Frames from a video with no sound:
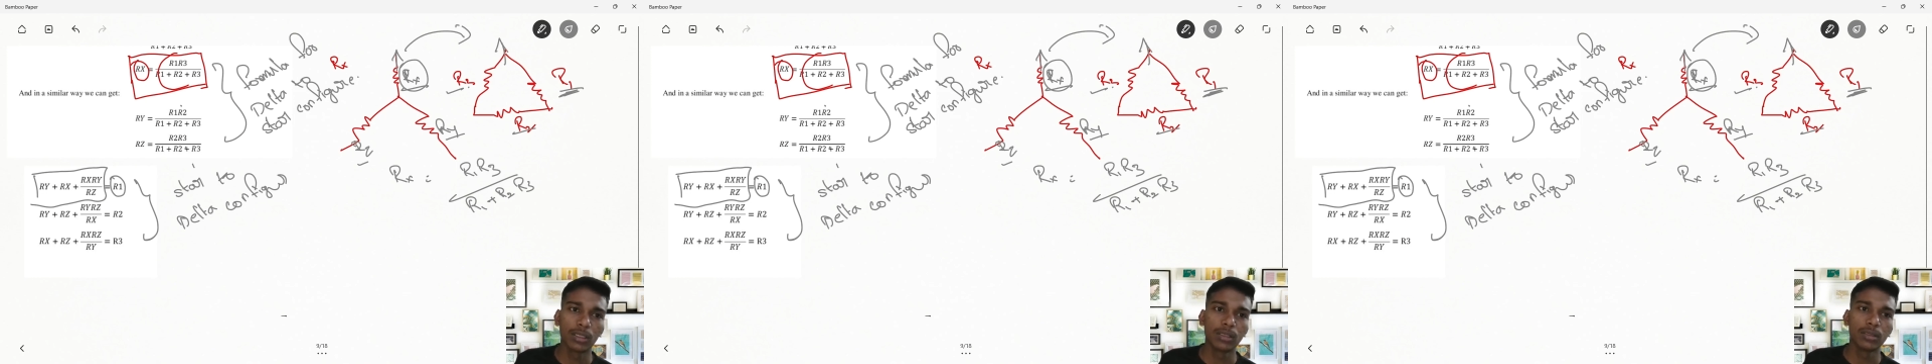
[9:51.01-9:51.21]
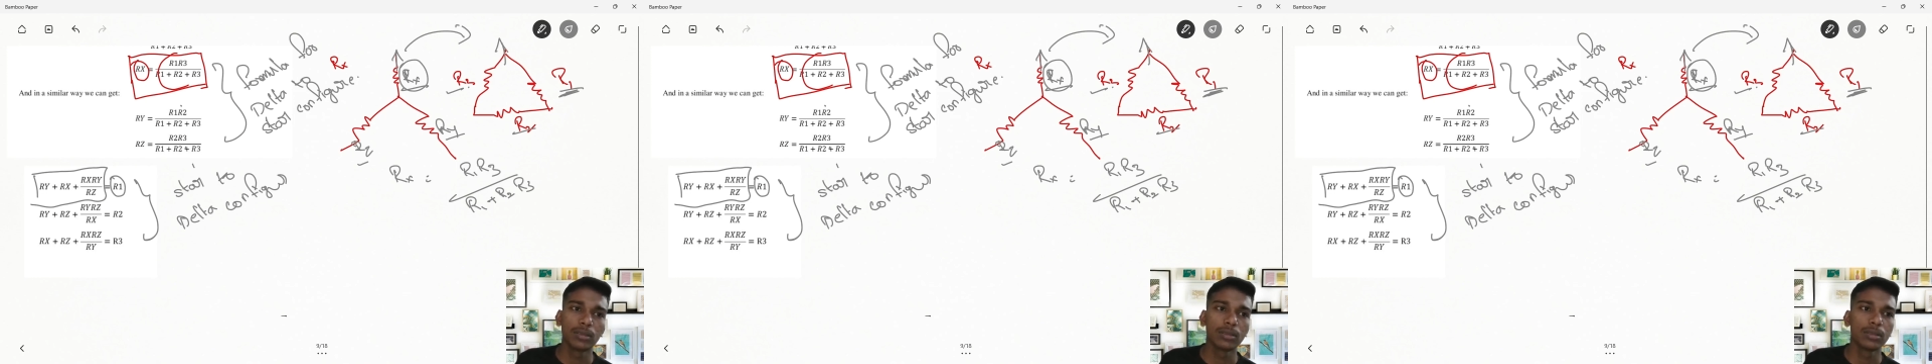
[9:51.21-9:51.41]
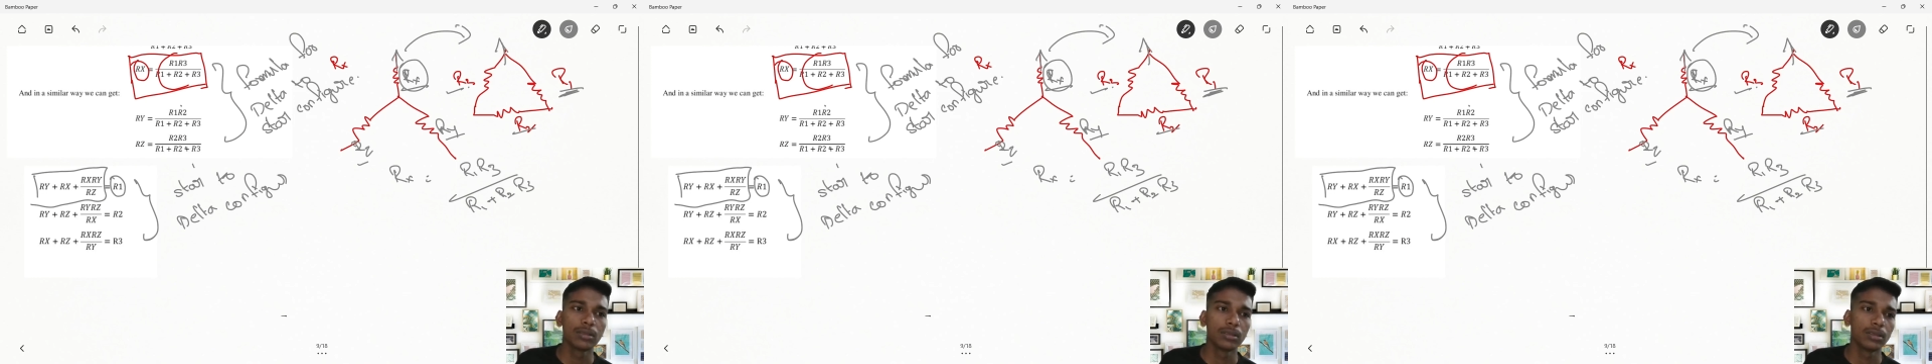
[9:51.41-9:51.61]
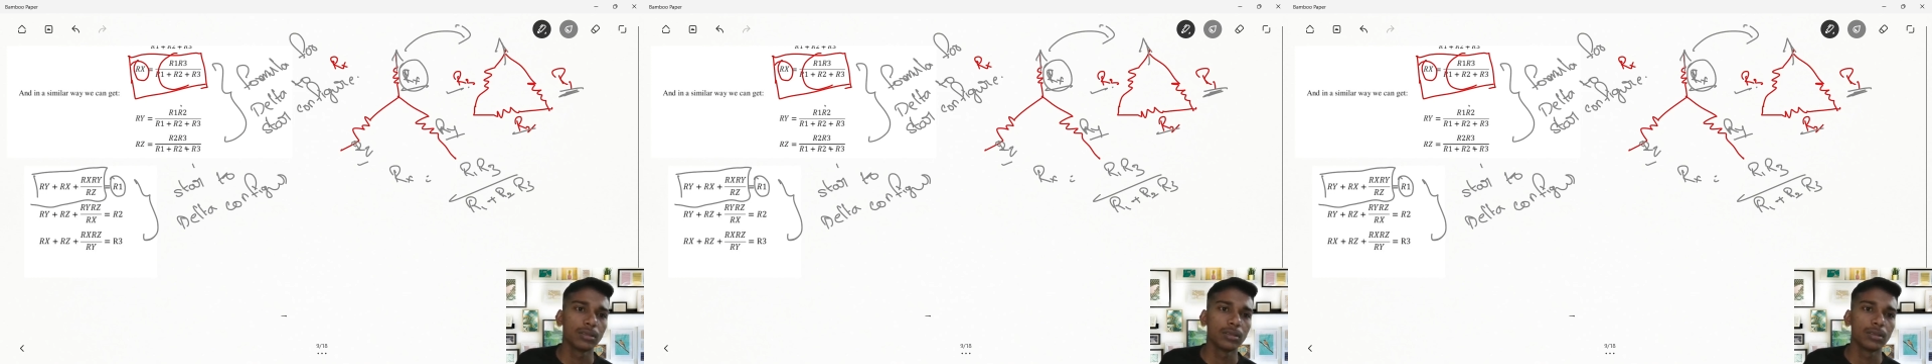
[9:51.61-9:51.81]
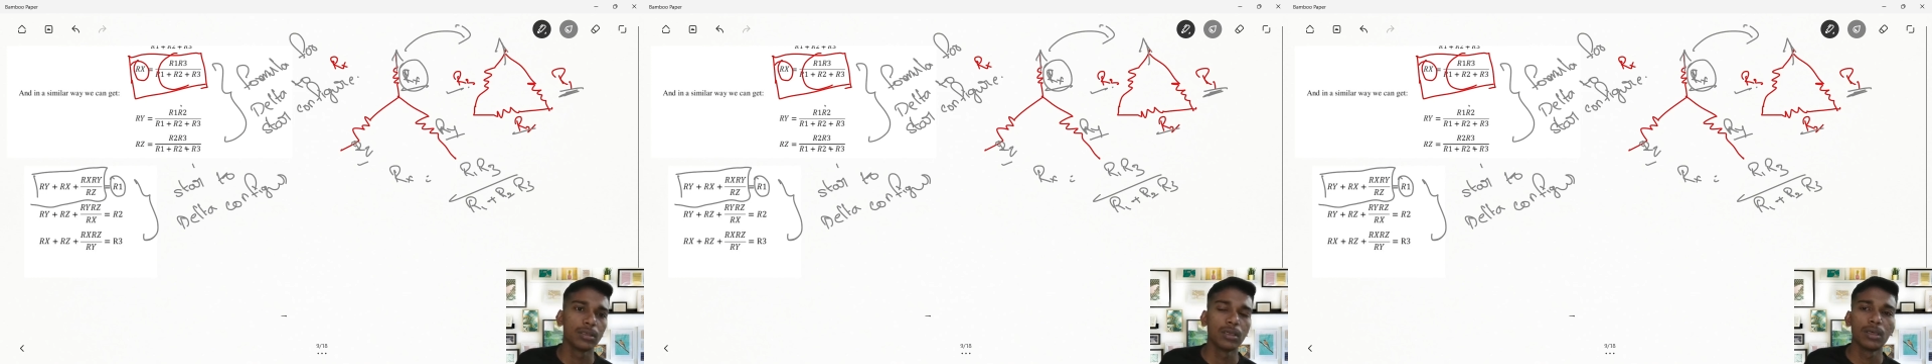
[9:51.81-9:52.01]
that.
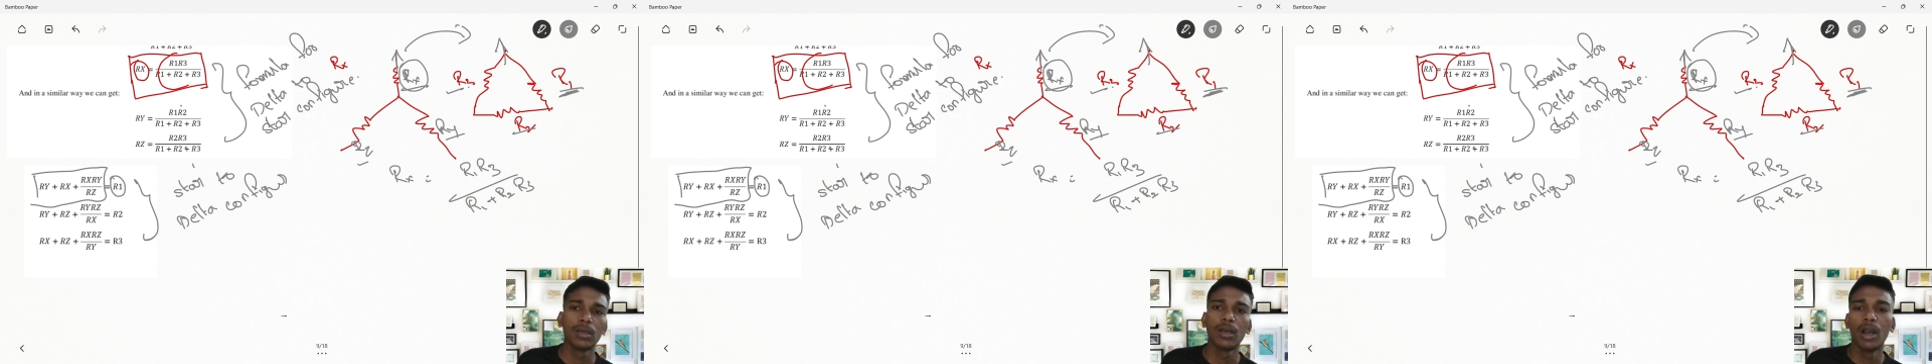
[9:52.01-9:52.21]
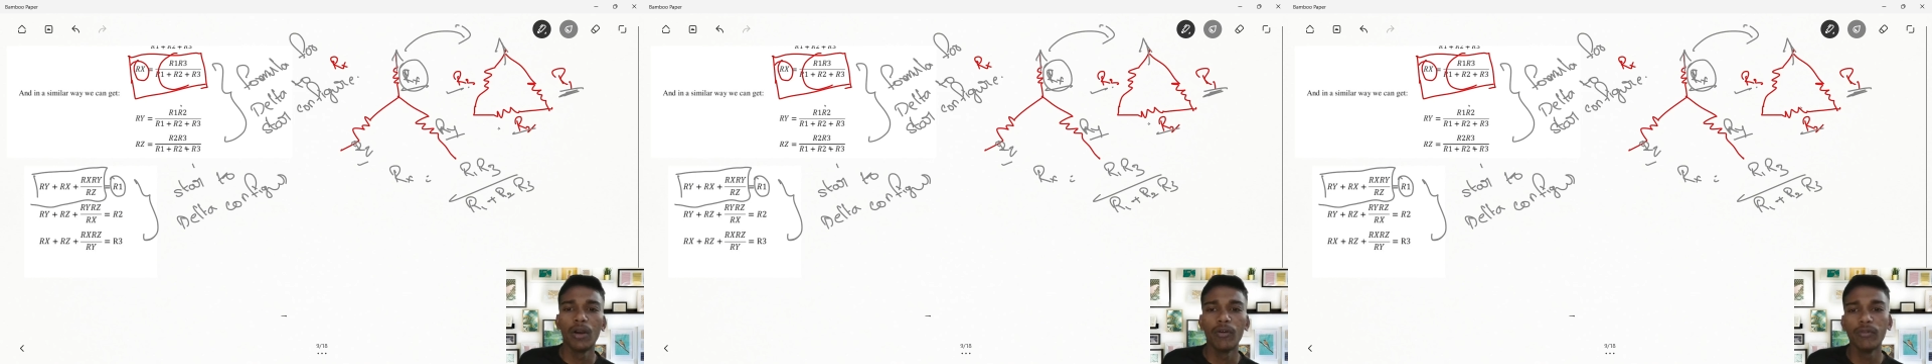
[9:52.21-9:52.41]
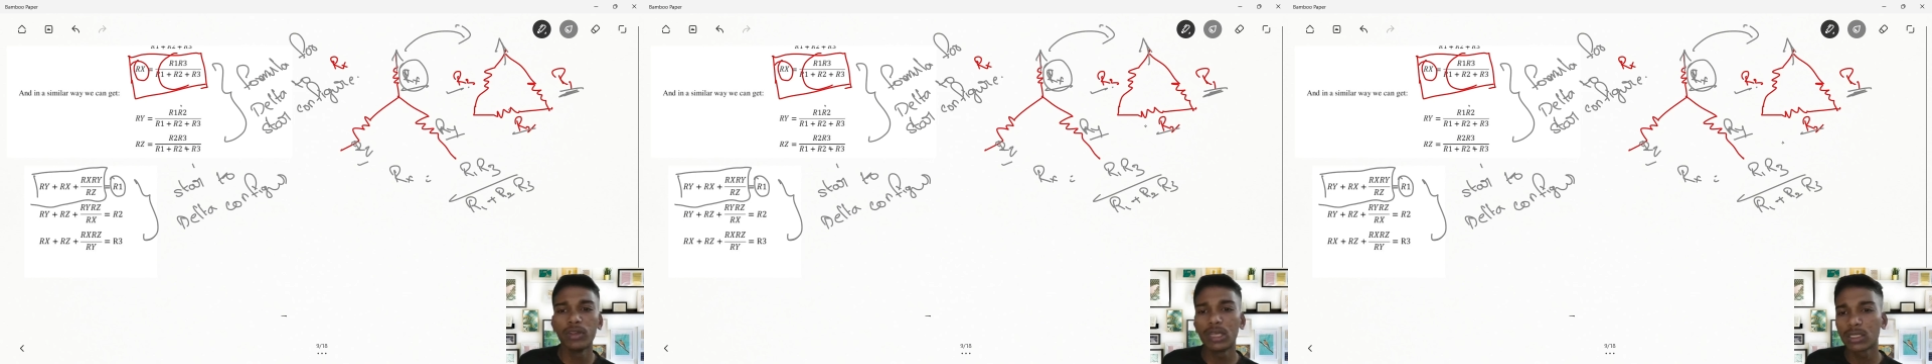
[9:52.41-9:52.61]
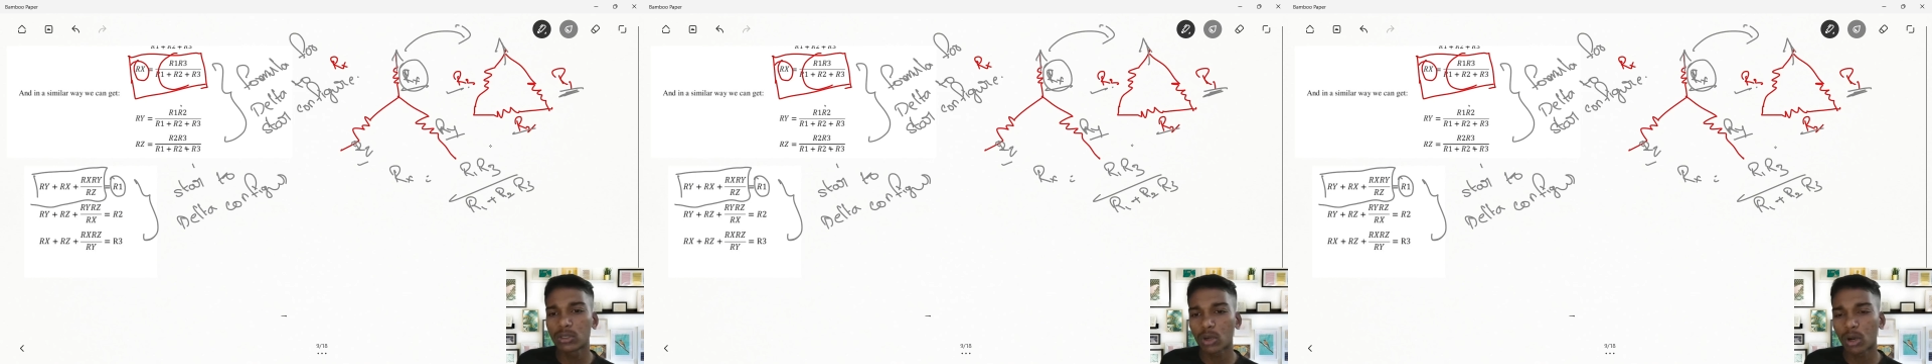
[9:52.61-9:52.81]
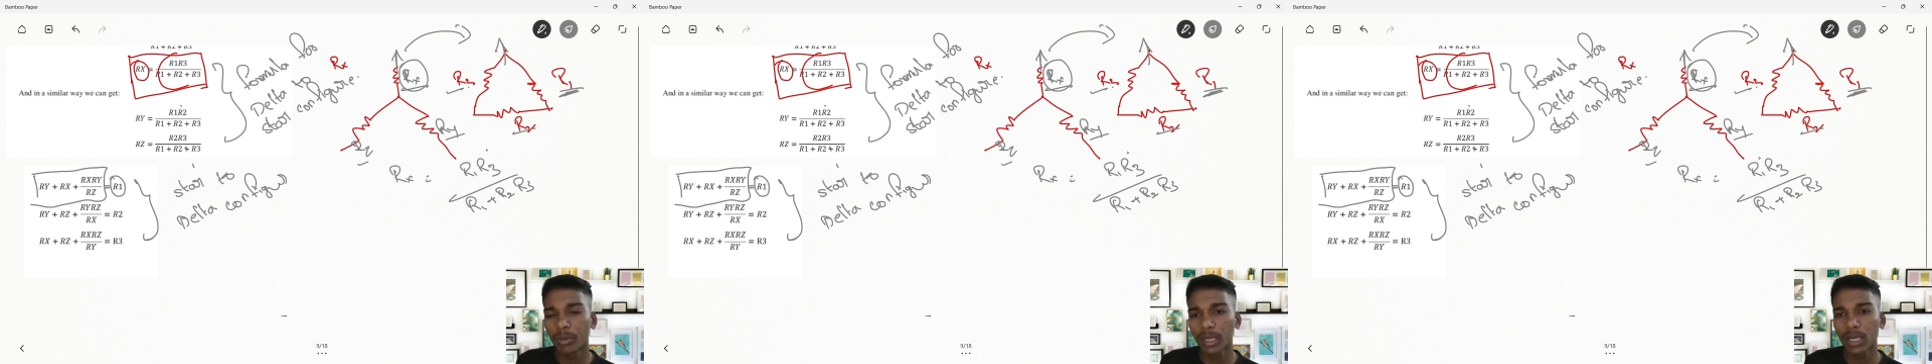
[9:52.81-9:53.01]
With
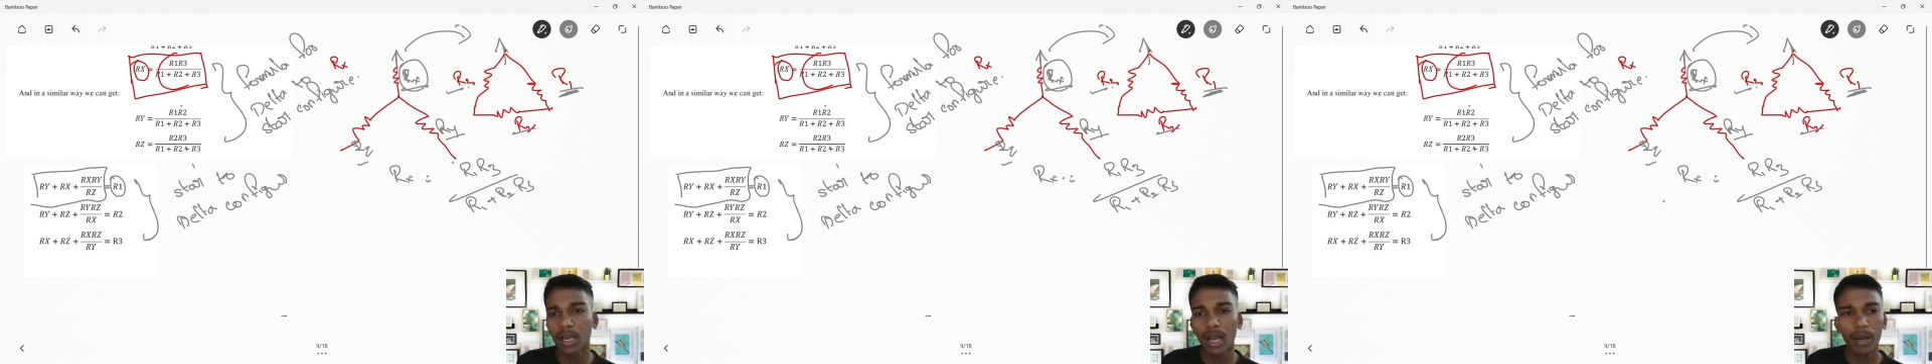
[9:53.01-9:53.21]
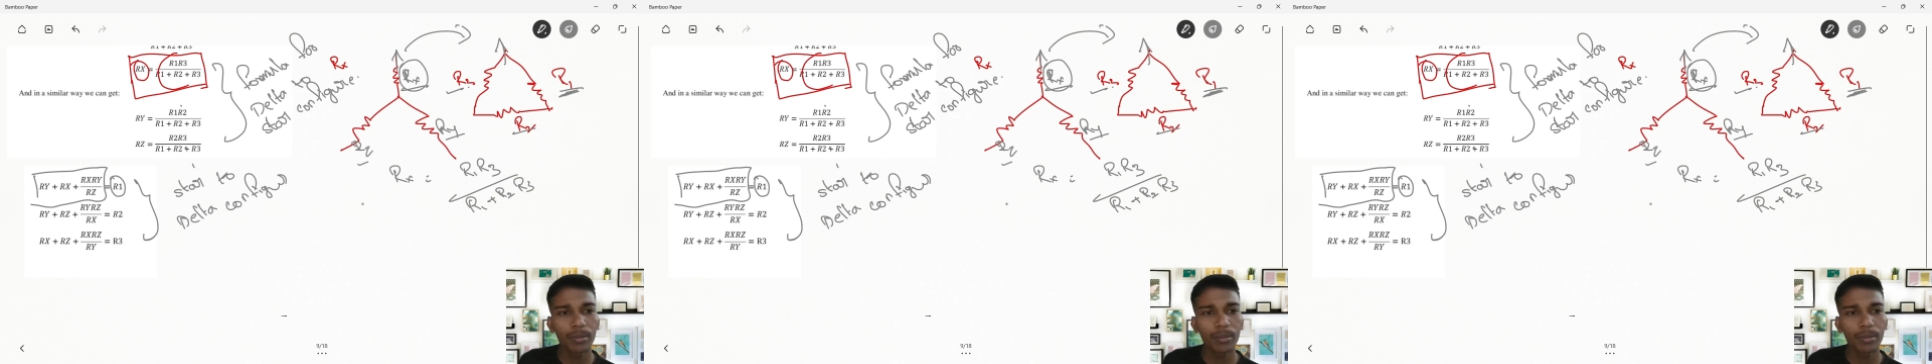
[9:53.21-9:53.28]
this topic,